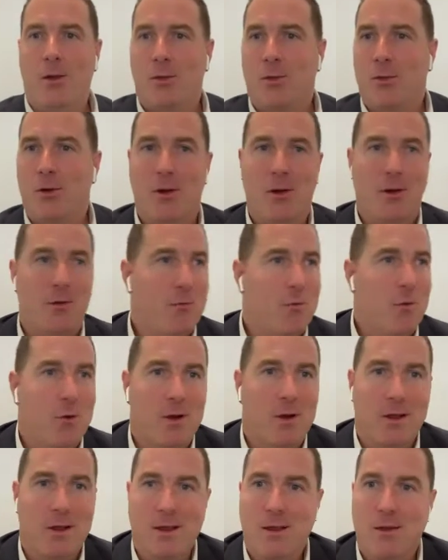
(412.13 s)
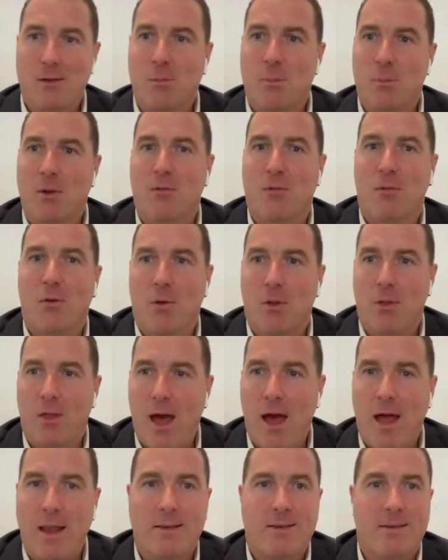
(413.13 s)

30, 40 years before that.